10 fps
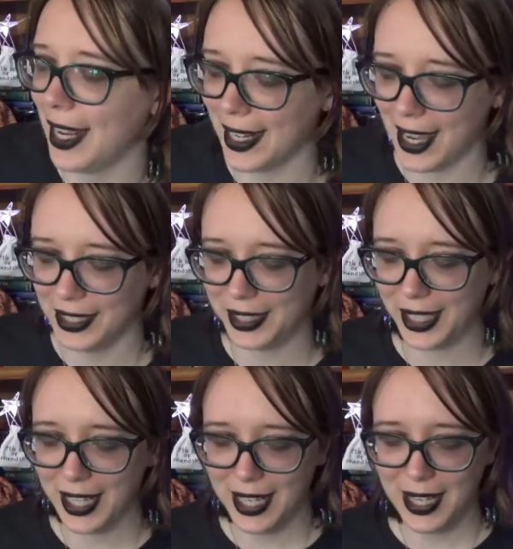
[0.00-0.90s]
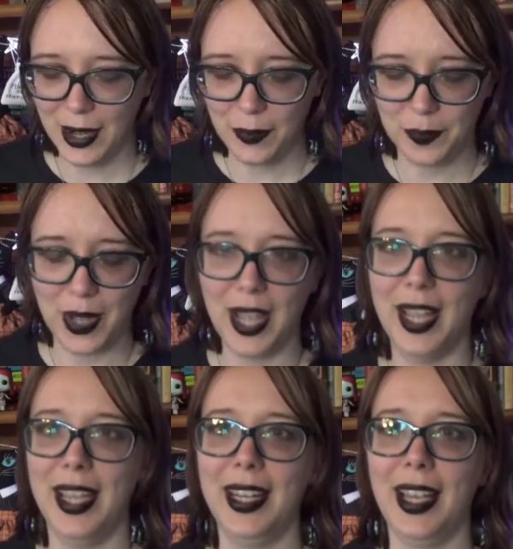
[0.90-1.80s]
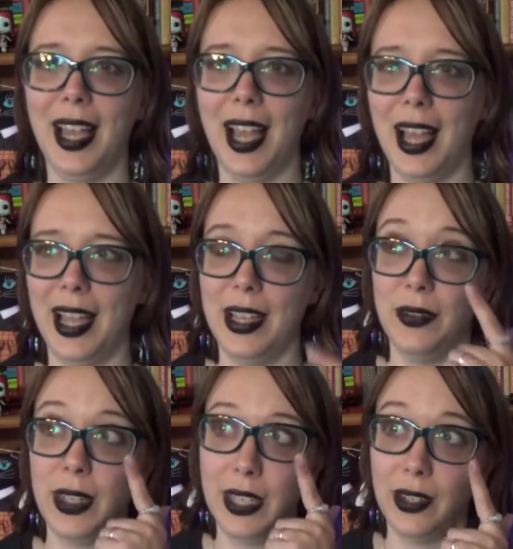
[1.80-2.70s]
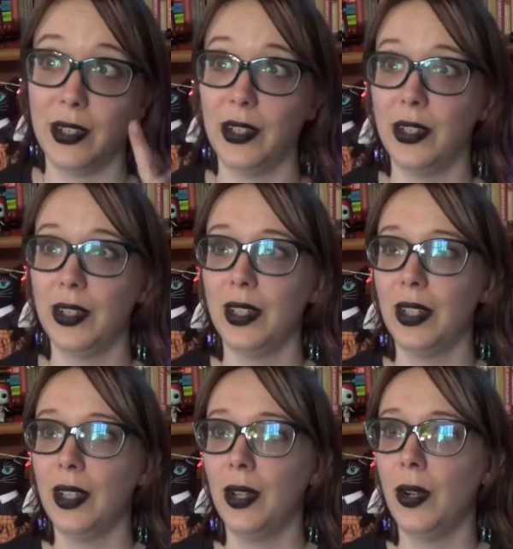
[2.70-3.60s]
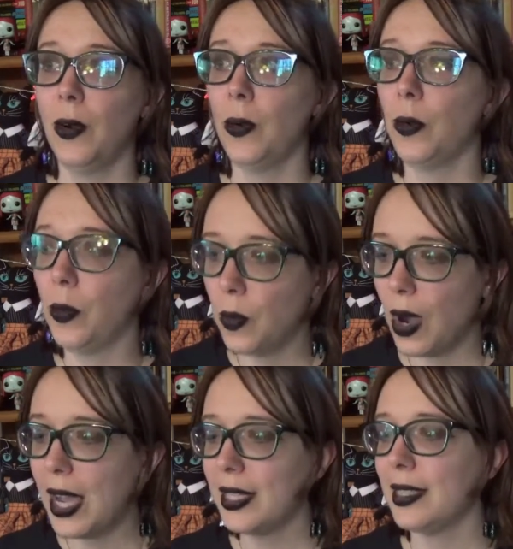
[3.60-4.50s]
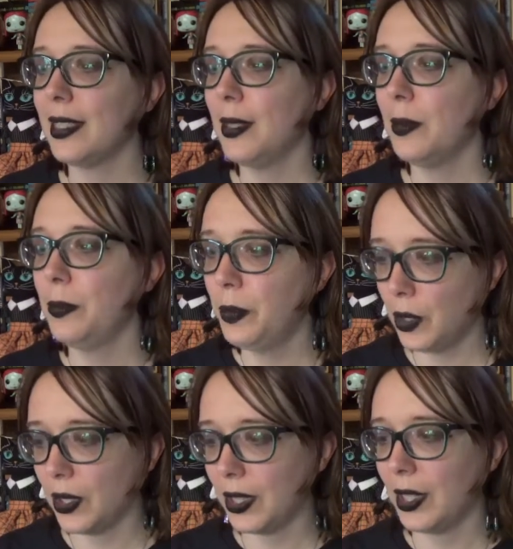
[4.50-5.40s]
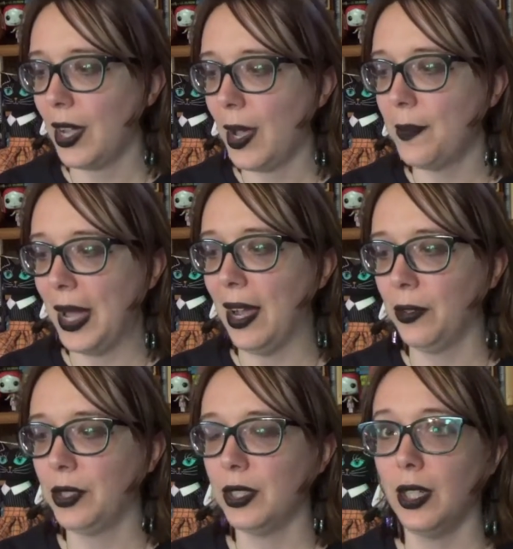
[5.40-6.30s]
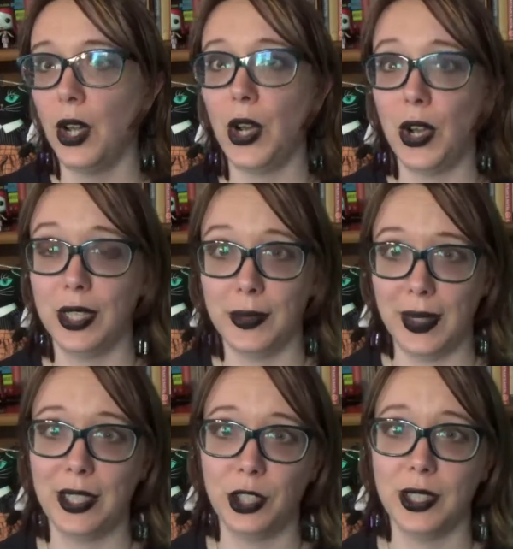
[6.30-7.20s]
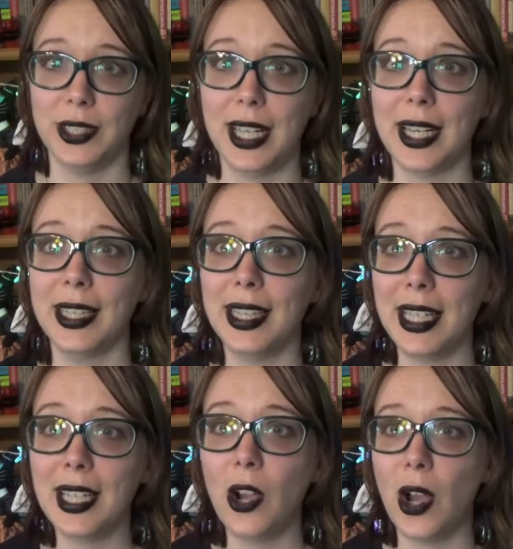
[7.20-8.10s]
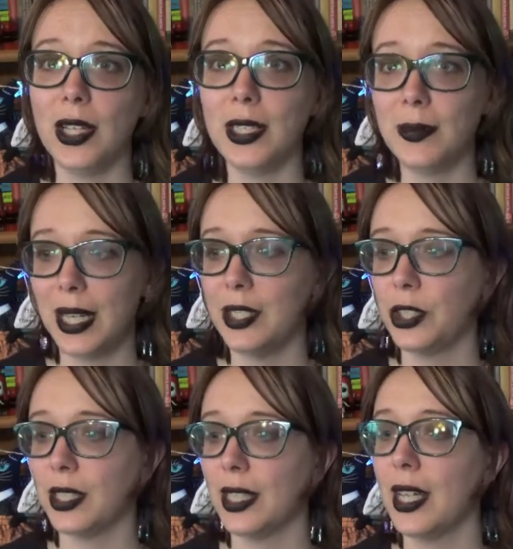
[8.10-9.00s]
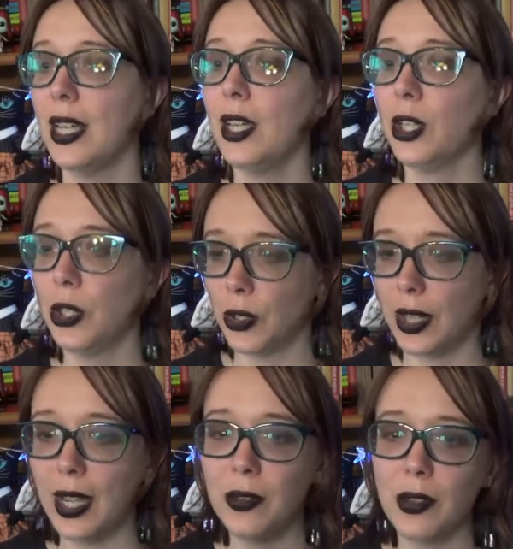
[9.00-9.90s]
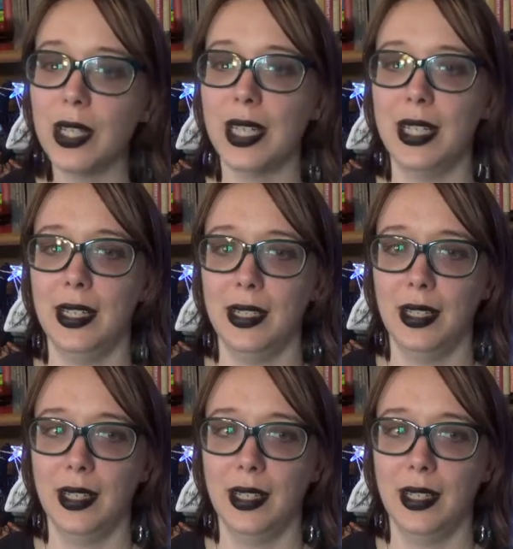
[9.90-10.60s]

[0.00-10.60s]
I guess. But I figured, what book about a haunted mansion, like the haunted mansion, could I read,